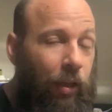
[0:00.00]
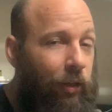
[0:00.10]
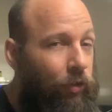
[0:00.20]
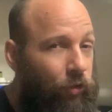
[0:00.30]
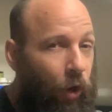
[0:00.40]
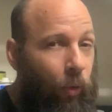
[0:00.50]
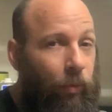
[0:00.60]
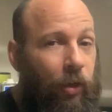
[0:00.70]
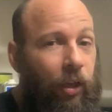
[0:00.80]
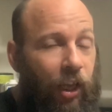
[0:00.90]
So
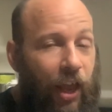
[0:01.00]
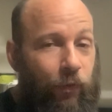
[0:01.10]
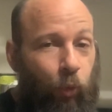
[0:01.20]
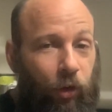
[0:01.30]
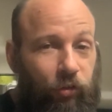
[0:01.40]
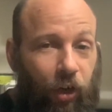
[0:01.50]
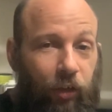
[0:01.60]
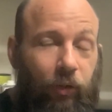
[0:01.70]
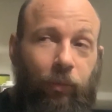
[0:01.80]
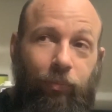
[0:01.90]
if you want to
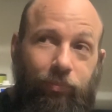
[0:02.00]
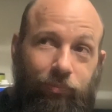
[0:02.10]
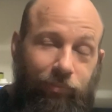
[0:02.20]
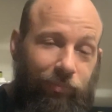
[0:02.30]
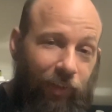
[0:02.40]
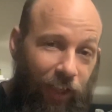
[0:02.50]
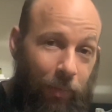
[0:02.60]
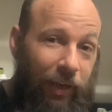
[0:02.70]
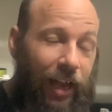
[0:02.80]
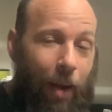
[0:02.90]
start
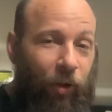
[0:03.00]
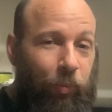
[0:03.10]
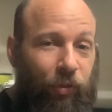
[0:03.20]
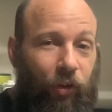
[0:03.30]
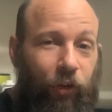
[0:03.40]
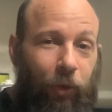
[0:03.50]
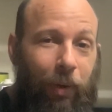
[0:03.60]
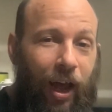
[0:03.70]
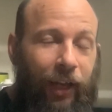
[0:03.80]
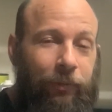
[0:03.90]
limiting how much material you're
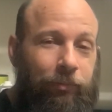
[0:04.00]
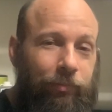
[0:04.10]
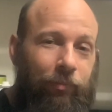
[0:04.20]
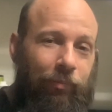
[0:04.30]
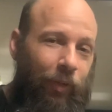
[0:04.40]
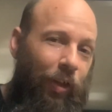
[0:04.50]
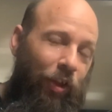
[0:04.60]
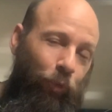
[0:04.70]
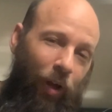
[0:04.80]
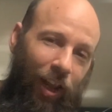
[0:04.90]
buying,
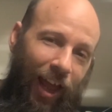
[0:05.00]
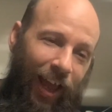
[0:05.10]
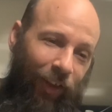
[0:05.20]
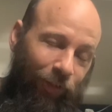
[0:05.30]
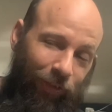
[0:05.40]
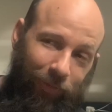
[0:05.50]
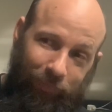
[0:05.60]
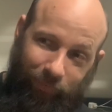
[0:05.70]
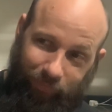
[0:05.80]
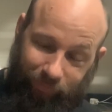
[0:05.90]
as well as
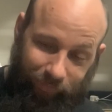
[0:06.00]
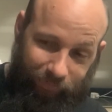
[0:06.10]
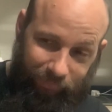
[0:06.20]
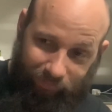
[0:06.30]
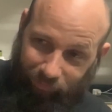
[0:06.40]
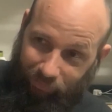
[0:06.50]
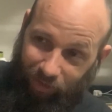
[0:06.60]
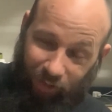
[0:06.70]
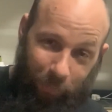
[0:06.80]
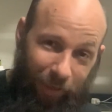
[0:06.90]

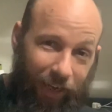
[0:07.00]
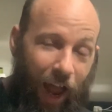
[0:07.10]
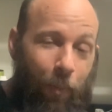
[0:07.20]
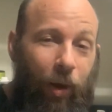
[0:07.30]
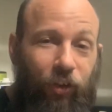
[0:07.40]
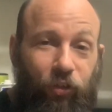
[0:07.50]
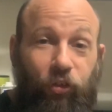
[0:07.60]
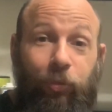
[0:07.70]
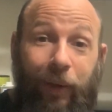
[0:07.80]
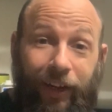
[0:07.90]
limiting how much you're
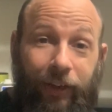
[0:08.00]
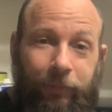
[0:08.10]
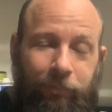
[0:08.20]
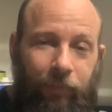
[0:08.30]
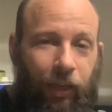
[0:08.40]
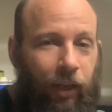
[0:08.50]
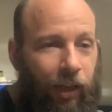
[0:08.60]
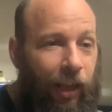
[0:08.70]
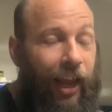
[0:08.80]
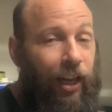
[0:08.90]
spending,
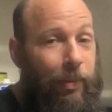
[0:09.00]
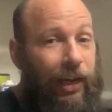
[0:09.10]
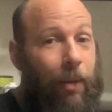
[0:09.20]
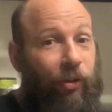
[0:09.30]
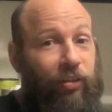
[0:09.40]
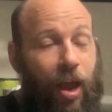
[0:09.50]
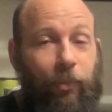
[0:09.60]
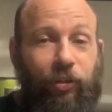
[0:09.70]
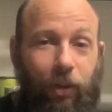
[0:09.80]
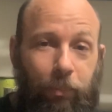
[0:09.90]
and limiting how much time is
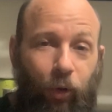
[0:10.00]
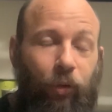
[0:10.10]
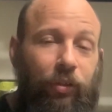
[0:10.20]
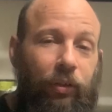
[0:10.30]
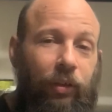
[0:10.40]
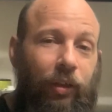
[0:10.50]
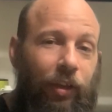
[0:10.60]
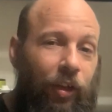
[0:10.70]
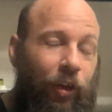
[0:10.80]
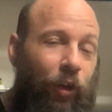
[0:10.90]
in the booth,
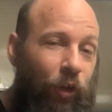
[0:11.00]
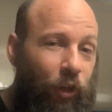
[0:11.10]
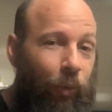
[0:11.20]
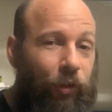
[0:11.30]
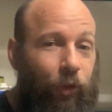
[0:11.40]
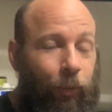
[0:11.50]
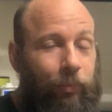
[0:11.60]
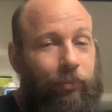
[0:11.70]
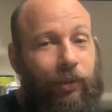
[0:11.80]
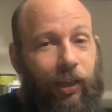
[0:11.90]
you know what to do.
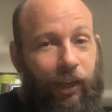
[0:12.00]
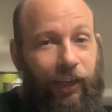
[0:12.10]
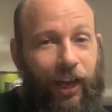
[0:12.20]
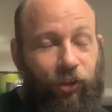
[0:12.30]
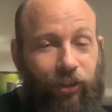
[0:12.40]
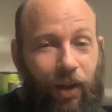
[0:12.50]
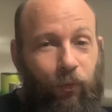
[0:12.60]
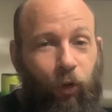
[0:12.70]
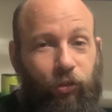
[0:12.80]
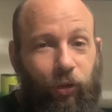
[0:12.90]

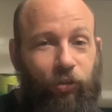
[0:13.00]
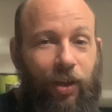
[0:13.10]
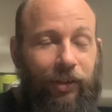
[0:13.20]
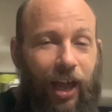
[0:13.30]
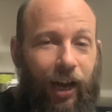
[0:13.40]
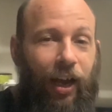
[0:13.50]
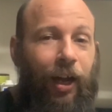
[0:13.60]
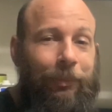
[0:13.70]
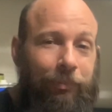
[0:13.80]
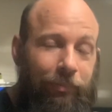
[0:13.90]
CandyShop407.com.